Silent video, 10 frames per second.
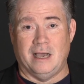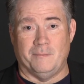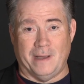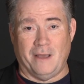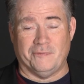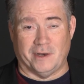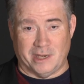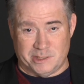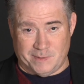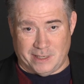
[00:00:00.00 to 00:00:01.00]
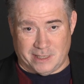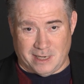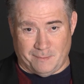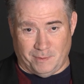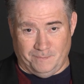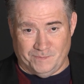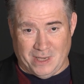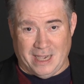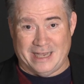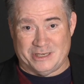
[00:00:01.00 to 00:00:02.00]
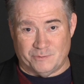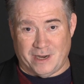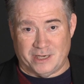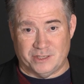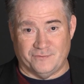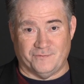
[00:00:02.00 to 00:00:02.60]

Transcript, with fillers: about the lesbian couple address,